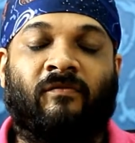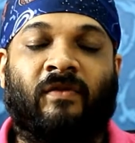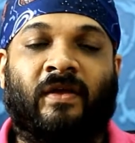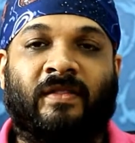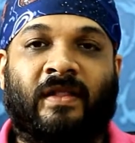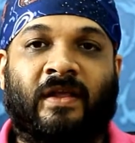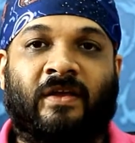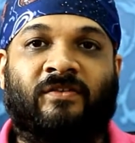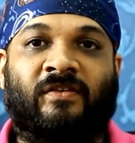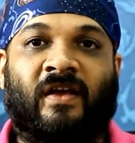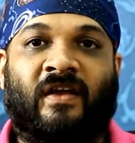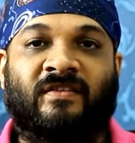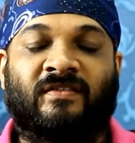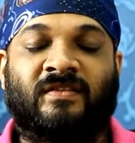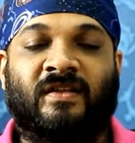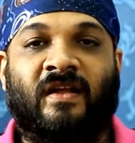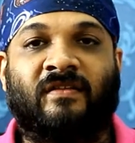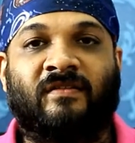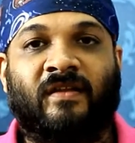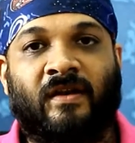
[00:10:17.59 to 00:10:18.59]
Vedic
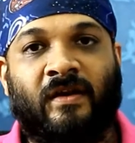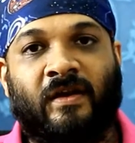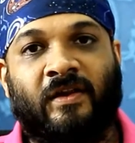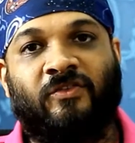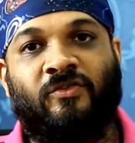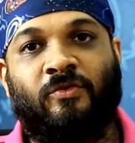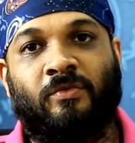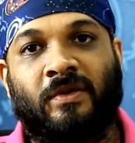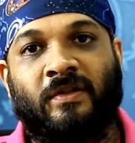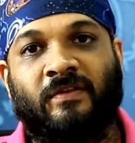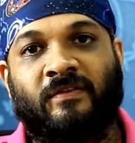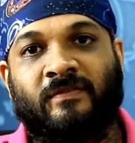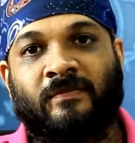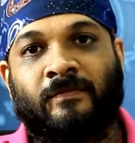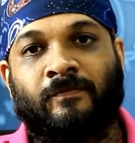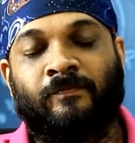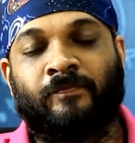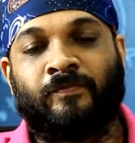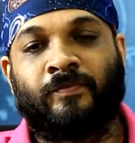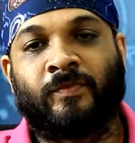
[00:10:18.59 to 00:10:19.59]
Shastras and rituals.